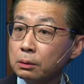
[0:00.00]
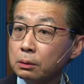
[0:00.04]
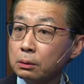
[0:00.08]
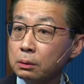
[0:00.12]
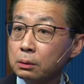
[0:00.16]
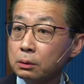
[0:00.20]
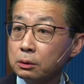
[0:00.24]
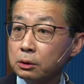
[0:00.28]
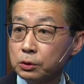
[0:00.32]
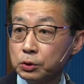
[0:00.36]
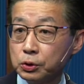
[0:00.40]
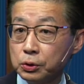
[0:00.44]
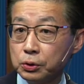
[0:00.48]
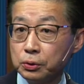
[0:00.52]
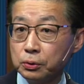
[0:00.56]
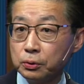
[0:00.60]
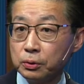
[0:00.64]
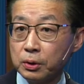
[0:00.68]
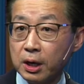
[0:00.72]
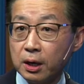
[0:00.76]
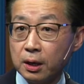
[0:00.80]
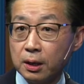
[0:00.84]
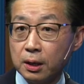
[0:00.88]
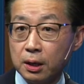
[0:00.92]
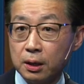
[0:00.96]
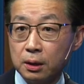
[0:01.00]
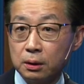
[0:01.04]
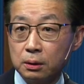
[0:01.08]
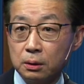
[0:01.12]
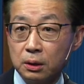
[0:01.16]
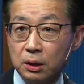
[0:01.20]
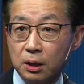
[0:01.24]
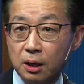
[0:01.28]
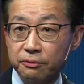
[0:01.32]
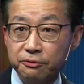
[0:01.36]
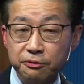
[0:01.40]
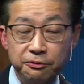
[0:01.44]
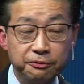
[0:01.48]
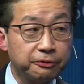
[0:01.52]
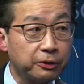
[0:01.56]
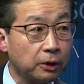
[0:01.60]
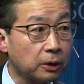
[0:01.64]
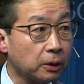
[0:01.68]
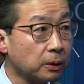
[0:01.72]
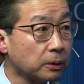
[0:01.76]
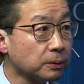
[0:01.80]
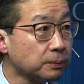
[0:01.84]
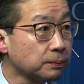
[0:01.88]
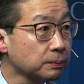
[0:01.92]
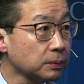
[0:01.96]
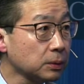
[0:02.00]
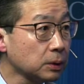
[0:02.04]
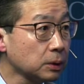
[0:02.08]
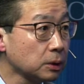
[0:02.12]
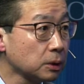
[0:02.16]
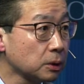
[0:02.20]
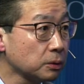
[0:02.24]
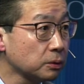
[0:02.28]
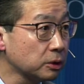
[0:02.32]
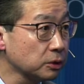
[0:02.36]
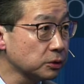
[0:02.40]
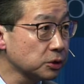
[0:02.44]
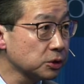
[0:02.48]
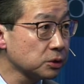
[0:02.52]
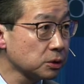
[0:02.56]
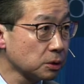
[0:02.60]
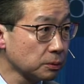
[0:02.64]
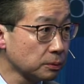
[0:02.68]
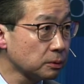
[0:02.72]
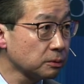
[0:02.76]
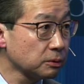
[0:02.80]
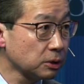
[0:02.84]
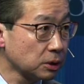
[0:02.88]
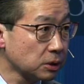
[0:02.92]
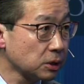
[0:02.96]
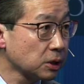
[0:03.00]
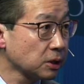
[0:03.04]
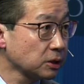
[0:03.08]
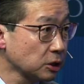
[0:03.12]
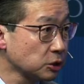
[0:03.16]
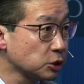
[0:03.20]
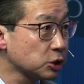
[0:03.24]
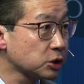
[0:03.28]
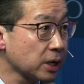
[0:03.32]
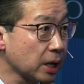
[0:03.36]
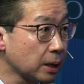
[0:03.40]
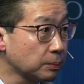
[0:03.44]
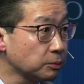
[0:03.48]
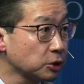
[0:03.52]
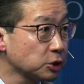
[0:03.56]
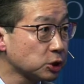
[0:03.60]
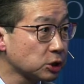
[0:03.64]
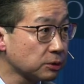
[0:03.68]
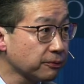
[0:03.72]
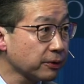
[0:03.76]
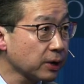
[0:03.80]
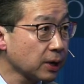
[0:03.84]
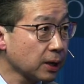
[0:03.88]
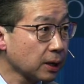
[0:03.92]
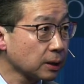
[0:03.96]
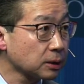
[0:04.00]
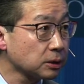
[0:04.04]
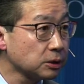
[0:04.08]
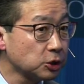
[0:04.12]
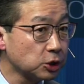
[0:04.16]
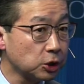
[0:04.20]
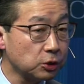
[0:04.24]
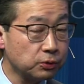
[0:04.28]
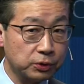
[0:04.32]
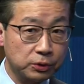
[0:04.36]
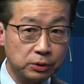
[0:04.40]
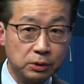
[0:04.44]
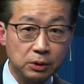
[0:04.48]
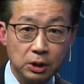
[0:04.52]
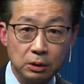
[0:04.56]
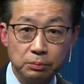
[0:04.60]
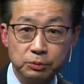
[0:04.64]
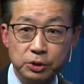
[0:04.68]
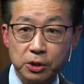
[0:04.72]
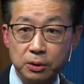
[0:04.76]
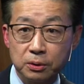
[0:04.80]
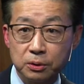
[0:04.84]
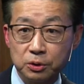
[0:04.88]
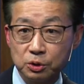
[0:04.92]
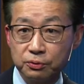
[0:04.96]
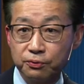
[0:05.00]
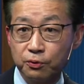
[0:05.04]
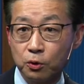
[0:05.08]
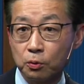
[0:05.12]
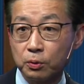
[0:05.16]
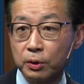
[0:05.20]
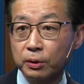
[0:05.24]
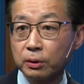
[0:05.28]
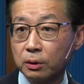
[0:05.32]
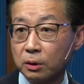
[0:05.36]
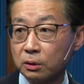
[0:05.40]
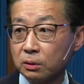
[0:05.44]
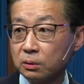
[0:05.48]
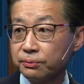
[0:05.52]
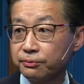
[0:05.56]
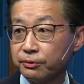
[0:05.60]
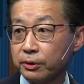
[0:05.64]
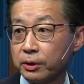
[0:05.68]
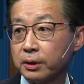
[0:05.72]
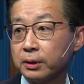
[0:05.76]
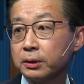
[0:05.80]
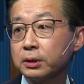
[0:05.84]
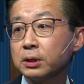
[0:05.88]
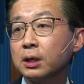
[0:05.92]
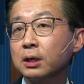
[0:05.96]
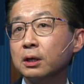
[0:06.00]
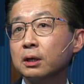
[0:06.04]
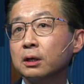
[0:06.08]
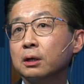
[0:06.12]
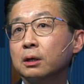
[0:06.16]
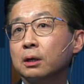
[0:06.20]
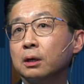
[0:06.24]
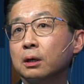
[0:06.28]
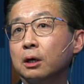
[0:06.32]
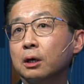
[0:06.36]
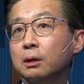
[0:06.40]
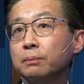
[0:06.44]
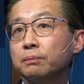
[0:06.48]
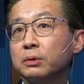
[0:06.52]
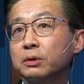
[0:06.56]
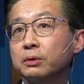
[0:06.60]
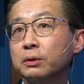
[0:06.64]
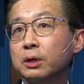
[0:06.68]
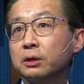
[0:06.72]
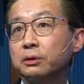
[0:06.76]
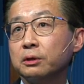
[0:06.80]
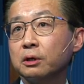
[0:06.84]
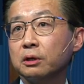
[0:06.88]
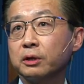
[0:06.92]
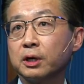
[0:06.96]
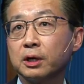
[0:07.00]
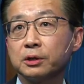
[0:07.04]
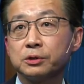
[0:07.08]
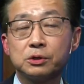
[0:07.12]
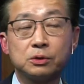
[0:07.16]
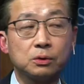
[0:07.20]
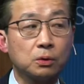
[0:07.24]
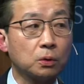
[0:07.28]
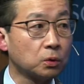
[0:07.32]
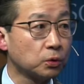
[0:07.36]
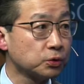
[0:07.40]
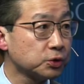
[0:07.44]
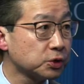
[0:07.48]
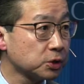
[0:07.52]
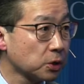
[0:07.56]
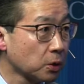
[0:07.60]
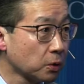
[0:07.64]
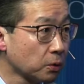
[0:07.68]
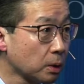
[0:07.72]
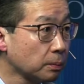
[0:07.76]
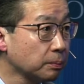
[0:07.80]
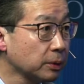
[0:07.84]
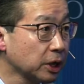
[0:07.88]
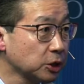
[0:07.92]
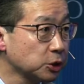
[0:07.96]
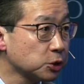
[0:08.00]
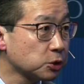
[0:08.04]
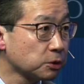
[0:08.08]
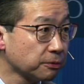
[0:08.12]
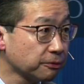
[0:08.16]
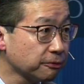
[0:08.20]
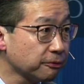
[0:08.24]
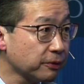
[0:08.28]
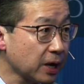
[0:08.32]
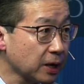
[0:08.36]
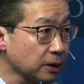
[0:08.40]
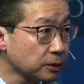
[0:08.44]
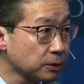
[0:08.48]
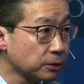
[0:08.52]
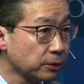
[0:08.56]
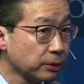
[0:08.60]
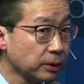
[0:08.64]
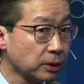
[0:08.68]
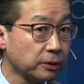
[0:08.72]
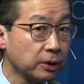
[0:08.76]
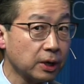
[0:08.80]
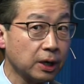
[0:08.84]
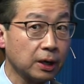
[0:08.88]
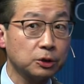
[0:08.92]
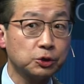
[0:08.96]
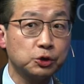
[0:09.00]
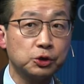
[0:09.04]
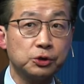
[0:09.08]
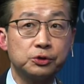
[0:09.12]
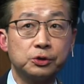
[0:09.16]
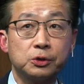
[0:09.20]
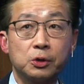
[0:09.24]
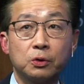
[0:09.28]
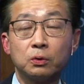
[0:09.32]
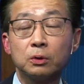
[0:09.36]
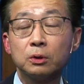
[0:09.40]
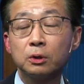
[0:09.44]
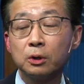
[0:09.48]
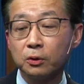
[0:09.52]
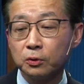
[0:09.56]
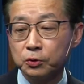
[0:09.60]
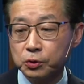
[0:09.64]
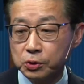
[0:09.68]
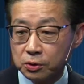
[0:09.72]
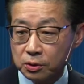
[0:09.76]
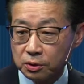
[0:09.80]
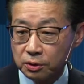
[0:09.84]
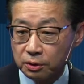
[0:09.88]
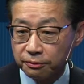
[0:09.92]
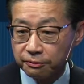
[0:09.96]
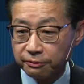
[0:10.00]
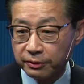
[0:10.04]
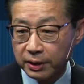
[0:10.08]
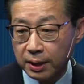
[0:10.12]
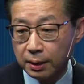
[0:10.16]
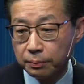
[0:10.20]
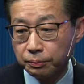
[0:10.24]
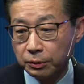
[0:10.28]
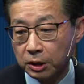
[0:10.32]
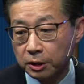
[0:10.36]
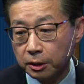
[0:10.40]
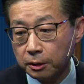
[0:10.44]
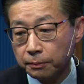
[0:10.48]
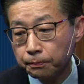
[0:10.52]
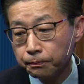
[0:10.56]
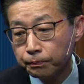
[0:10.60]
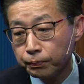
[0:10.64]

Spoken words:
The two had a love affair. You know, this is an established fact. She was Kim Jong-un's former girlfriend. I think that's also a major factor in that she's so close to the family.